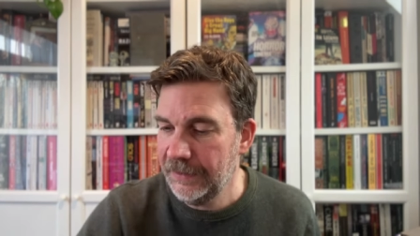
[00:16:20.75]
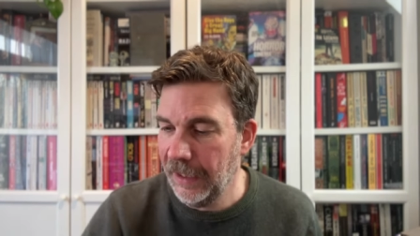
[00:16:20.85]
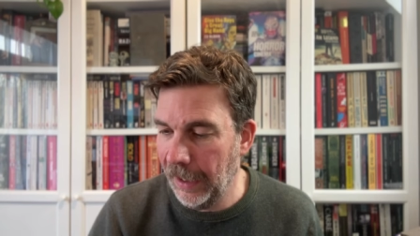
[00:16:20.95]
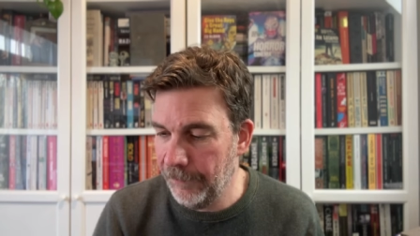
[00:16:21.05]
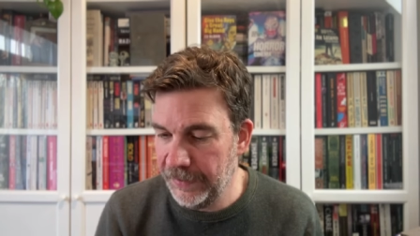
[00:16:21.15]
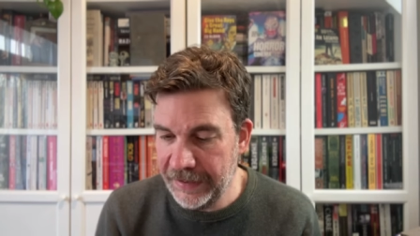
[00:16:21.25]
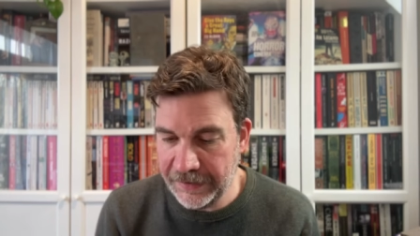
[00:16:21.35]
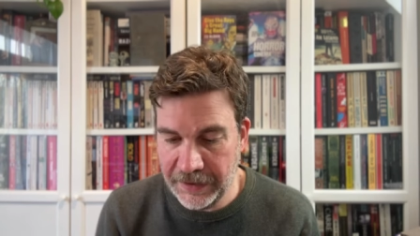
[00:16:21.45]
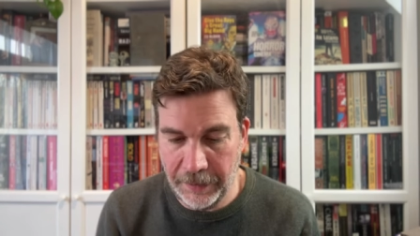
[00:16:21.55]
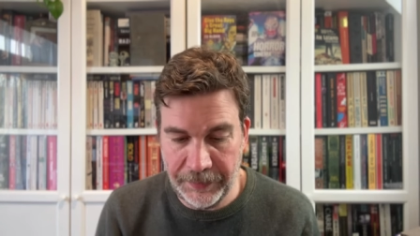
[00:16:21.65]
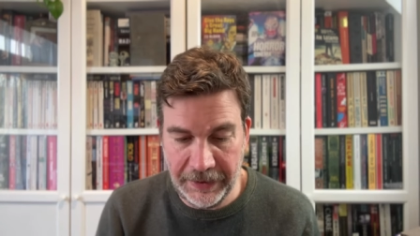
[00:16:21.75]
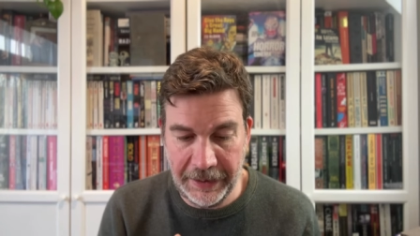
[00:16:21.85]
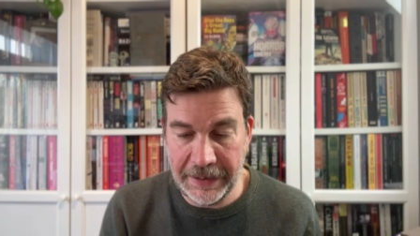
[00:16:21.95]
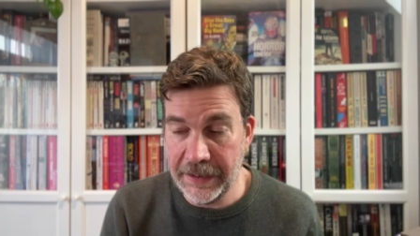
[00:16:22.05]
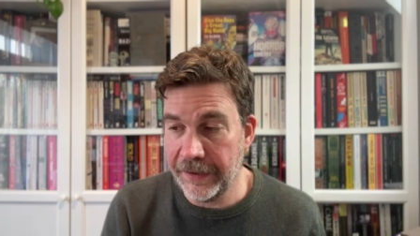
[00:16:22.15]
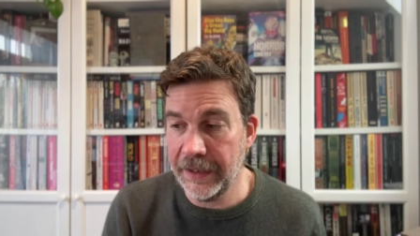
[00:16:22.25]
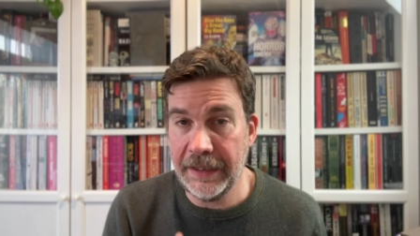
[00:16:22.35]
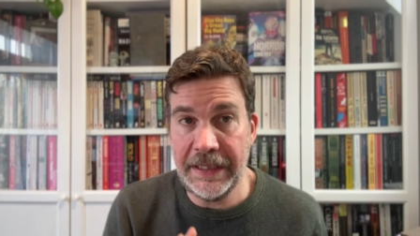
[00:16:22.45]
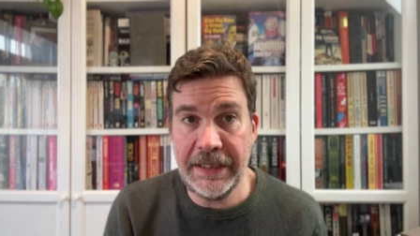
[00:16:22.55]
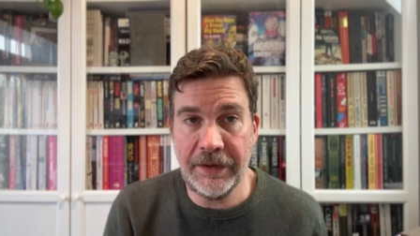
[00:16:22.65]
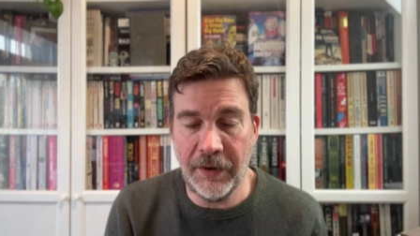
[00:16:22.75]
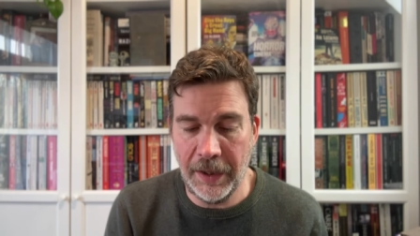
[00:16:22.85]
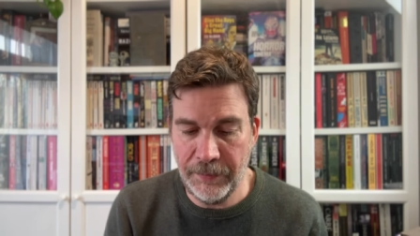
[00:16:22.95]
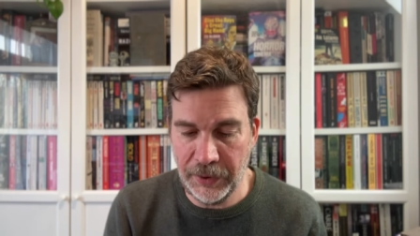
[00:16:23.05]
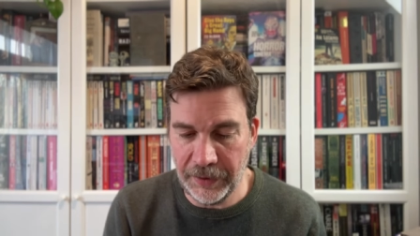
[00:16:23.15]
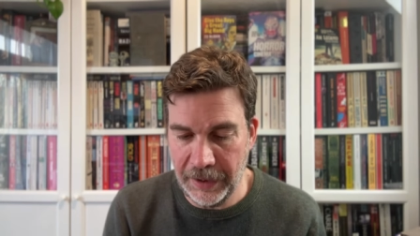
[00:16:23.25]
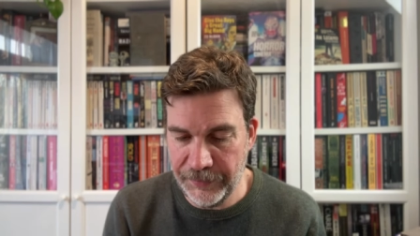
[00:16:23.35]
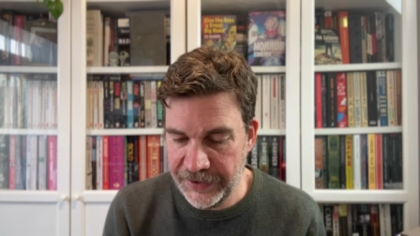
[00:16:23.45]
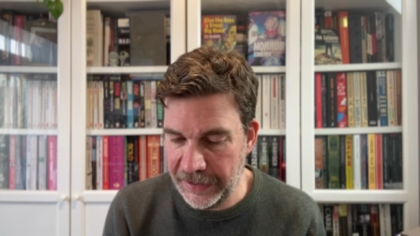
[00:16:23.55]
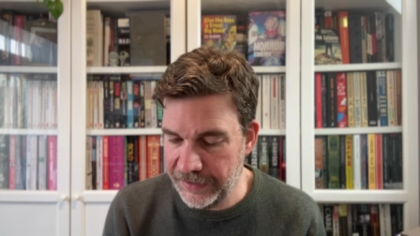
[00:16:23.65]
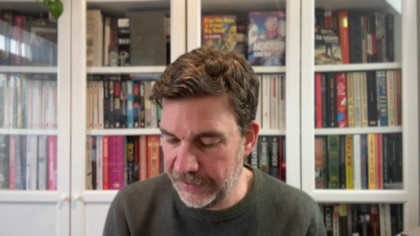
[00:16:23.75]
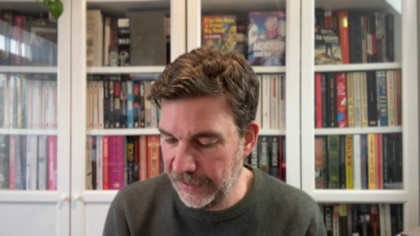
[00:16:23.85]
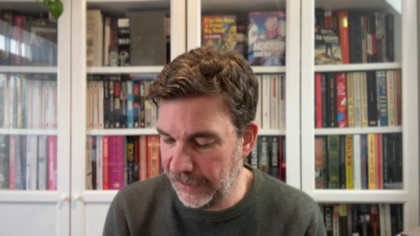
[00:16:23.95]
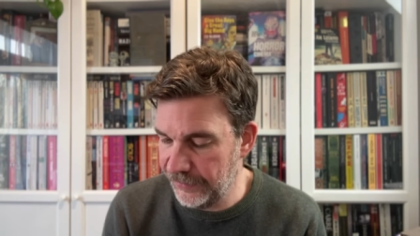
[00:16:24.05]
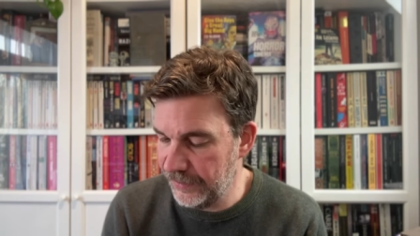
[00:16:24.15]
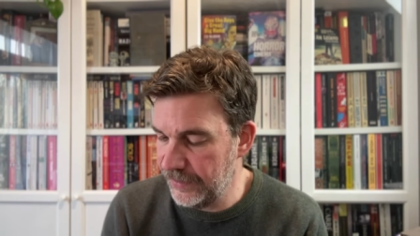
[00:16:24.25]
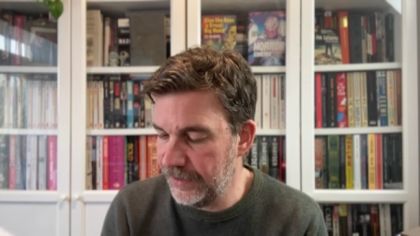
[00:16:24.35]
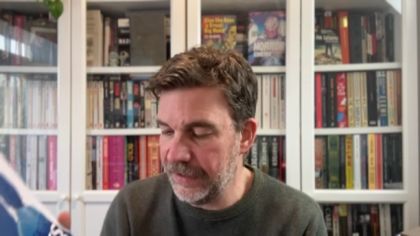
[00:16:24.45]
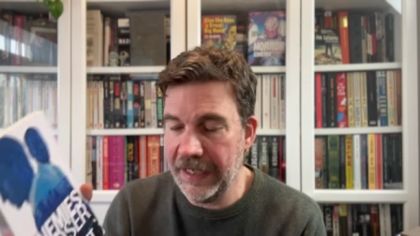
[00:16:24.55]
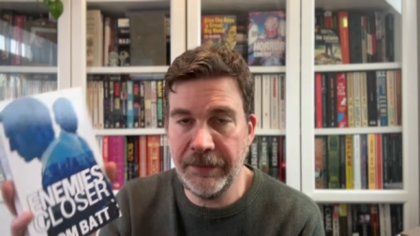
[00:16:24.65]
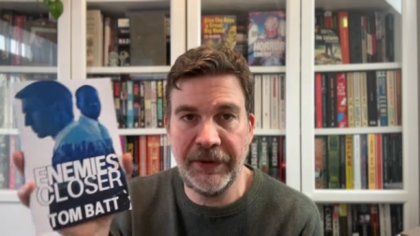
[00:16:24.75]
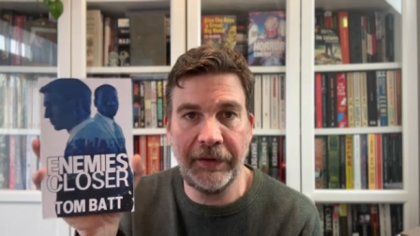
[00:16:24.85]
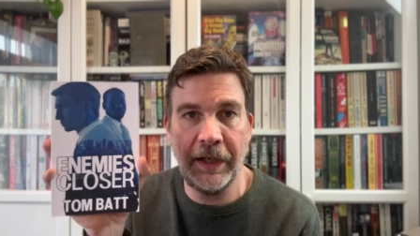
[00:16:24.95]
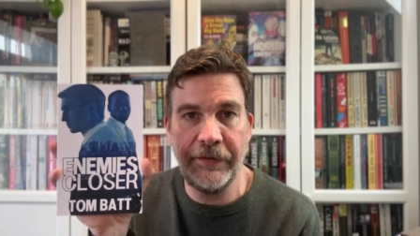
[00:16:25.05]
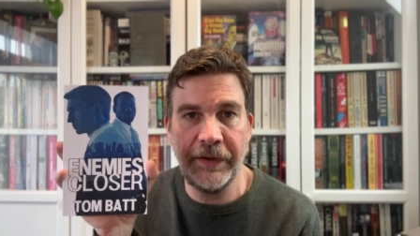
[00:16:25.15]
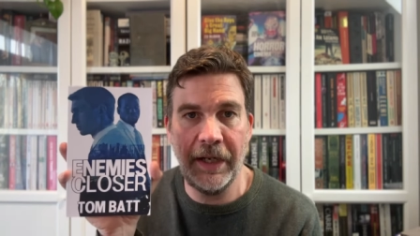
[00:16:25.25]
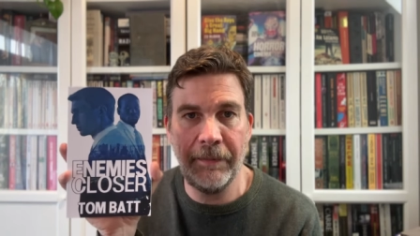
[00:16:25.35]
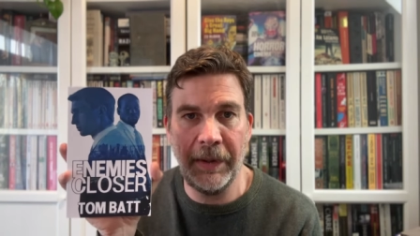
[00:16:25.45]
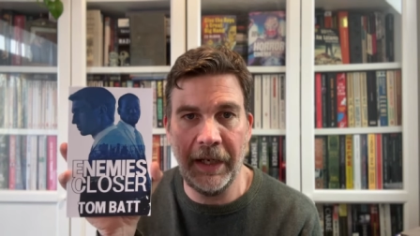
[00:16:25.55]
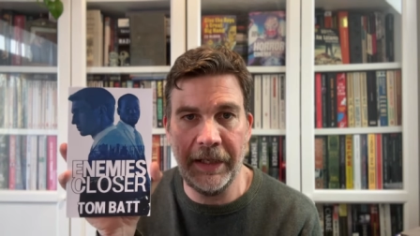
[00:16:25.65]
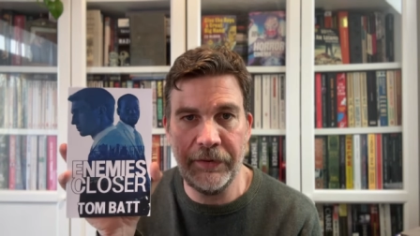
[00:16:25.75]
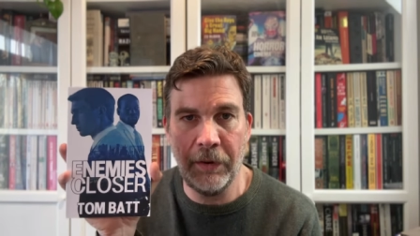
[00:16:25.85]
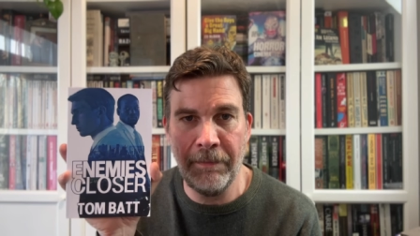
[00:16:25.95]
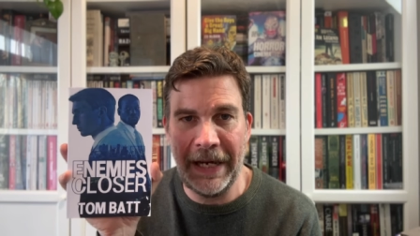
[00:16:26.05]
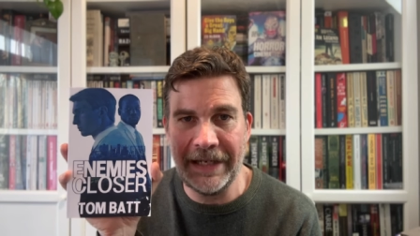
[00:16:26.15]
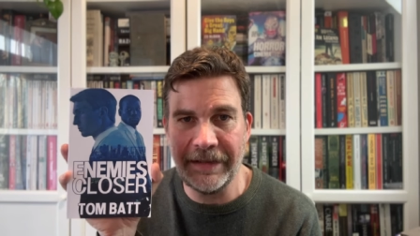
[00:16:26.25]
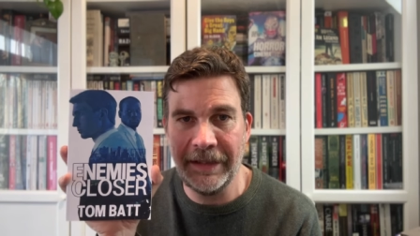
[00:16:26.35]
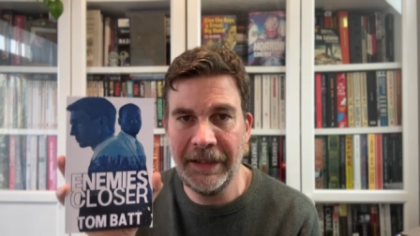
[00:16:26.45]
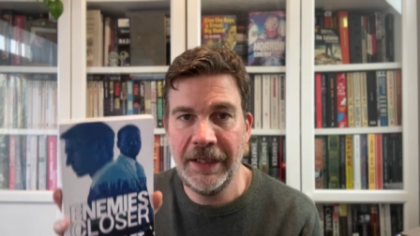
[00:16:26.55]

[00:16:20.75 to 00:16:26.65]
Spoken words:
Next up, another indie crime book I was sent. So this is Enemies Closer by Tom Batt.